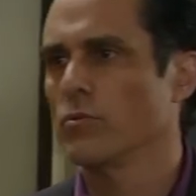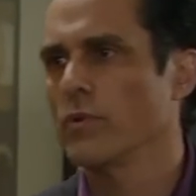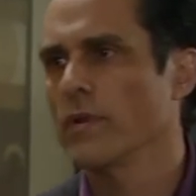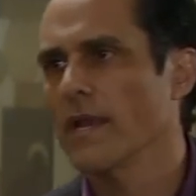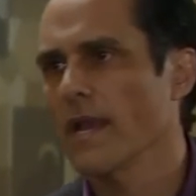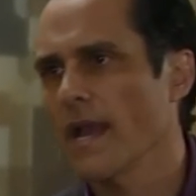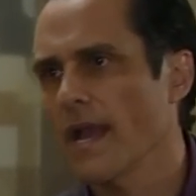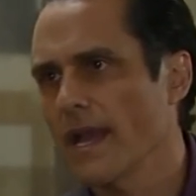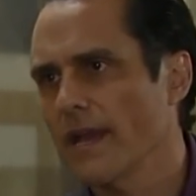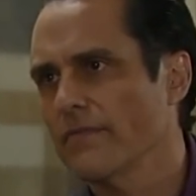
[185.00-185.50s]

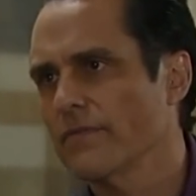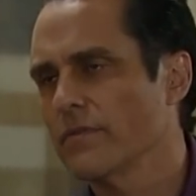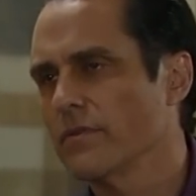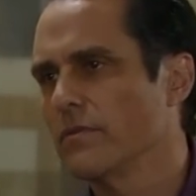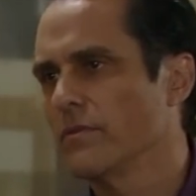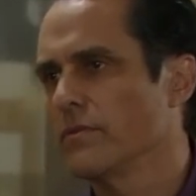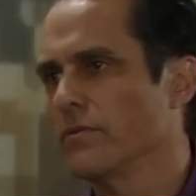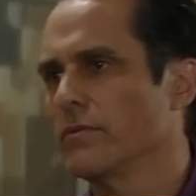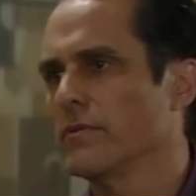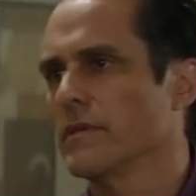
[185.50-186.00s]
Connie. Do we
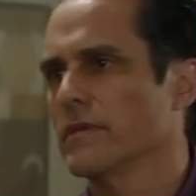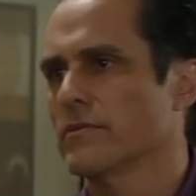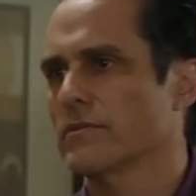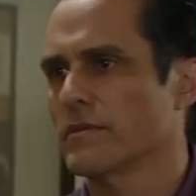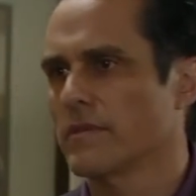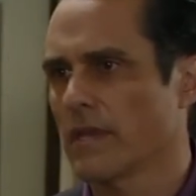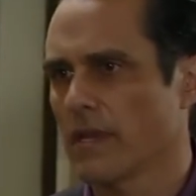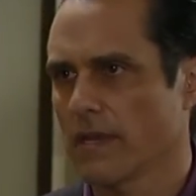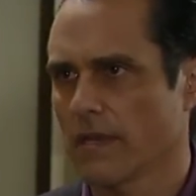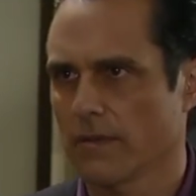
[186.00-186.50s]
have to uh, do
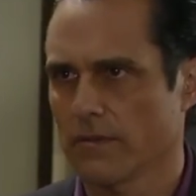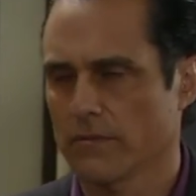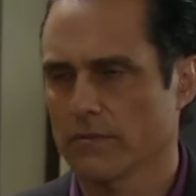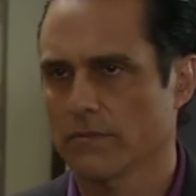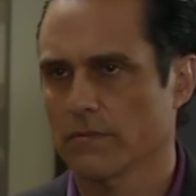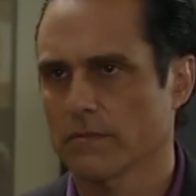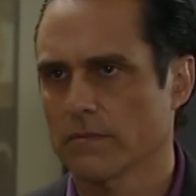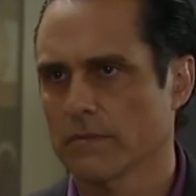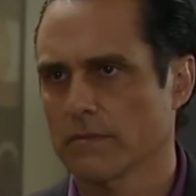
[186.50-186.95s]
this now?